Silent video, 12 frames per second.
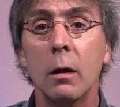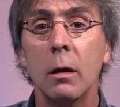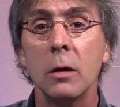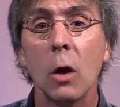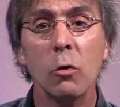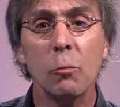
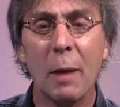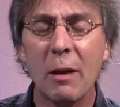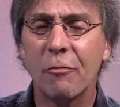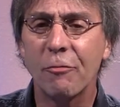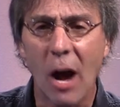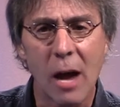Don't spend
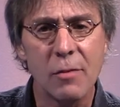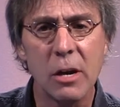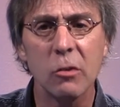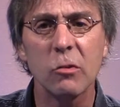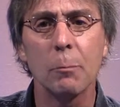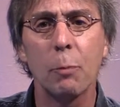5
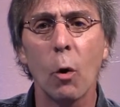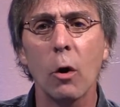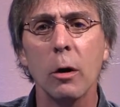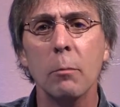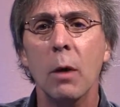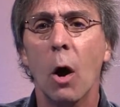years supporting
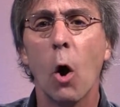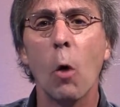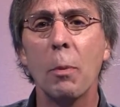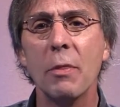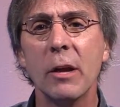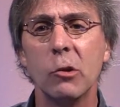them,
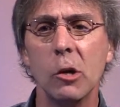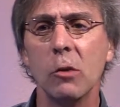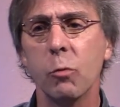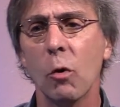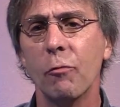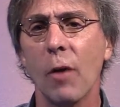hoping that,
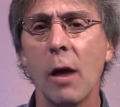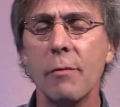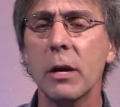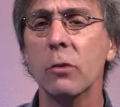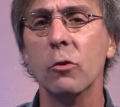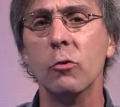5
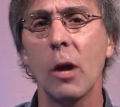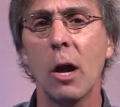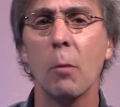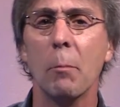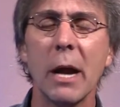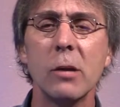years in
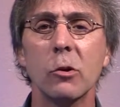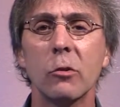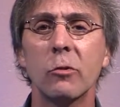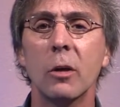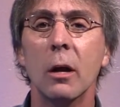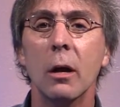jail might
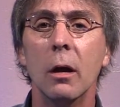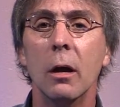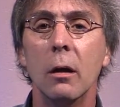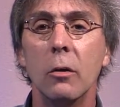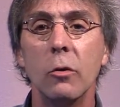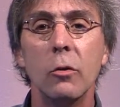just
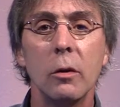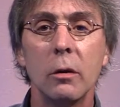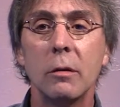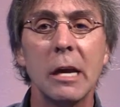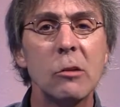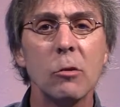
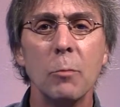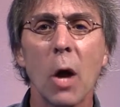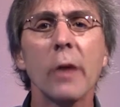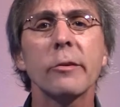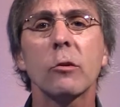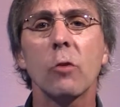teach them
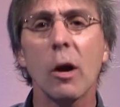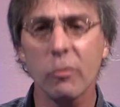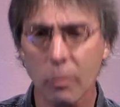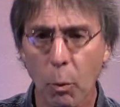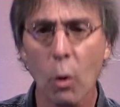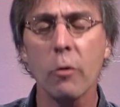not to cross
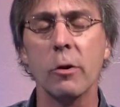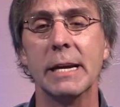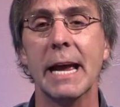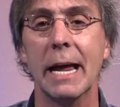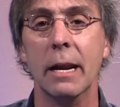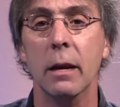the border
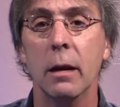again.